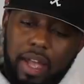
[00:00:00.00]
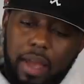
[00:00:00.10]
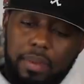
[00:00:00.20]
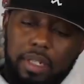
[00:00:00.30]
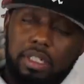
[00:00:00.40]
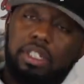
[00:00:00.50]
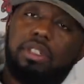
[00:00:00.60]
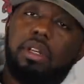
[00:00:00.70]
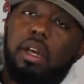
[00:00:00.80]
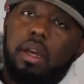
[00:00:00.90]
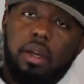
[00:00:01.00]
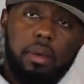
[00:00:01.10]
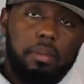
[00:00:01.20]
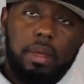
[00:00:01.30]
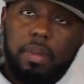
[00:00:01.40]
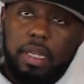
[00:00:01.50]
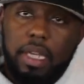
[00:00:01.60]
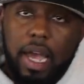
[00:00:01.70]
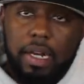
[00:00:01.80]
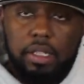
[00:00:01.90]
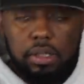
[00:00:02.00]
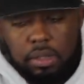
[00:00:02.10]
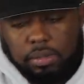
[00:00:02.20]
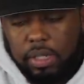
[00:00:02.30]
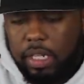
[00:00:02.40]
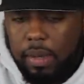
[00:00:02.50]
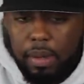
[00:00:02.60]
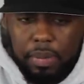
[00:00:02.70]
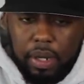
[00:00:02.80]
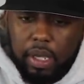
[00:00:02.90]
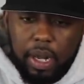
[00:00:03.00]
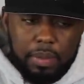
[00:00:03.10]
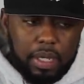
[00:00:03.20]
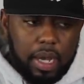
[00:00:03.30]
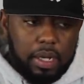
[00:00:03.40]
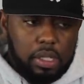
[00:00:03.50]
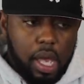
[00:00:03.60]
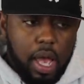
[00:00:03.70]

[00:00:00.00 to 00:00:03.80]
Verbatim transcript: happen. This is just me being Giannis, you know what I'm saying? Keep it a buck, you gotta be Giannis.